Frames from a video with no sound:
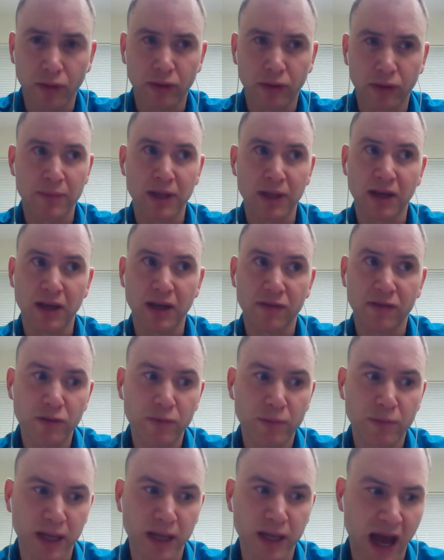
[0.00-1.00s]
I mean, if you've
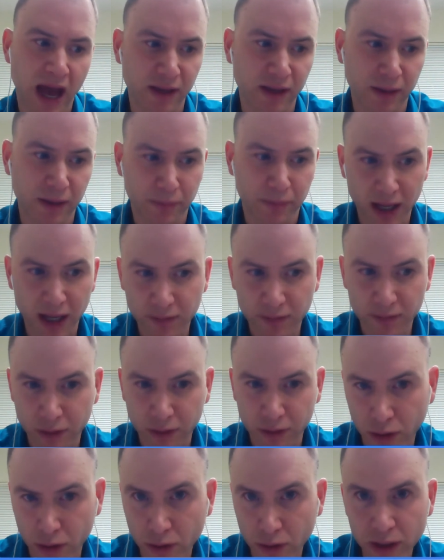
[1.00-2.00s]
been having pain for 3
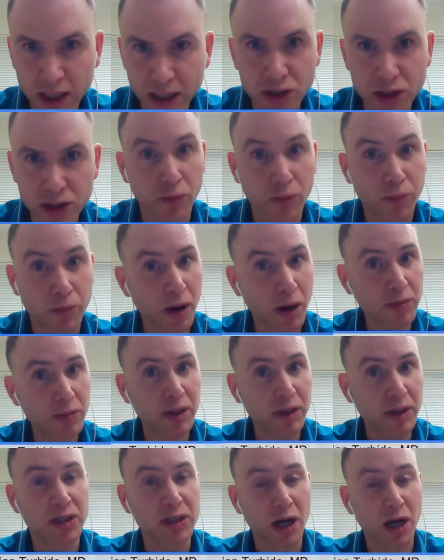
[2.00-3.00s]
weeks, you're probably going to
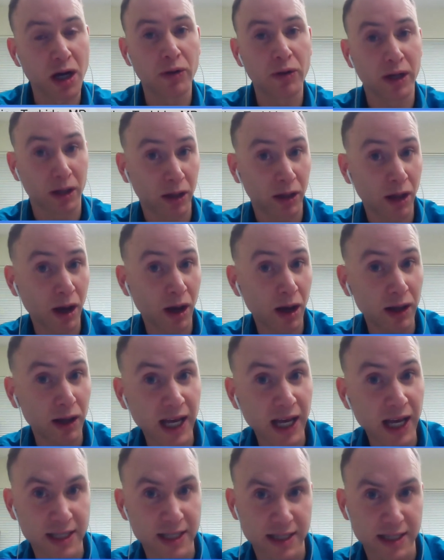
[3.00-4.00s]
tolerate a lot
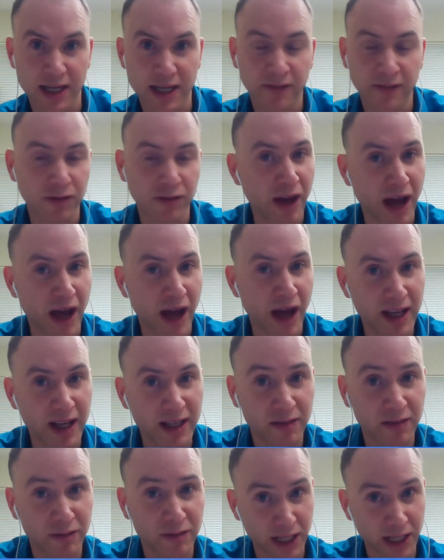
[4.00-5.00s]
less than if you've had it
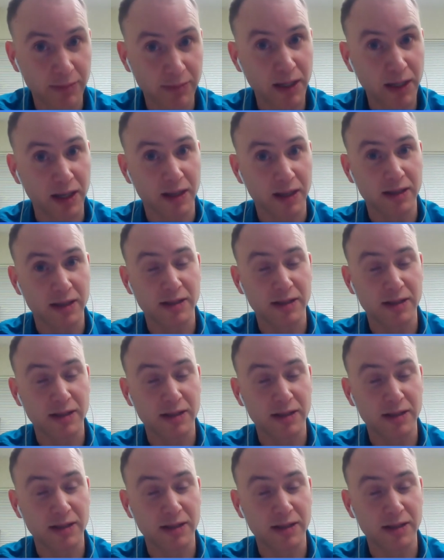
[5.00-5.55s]
for 10 minutes.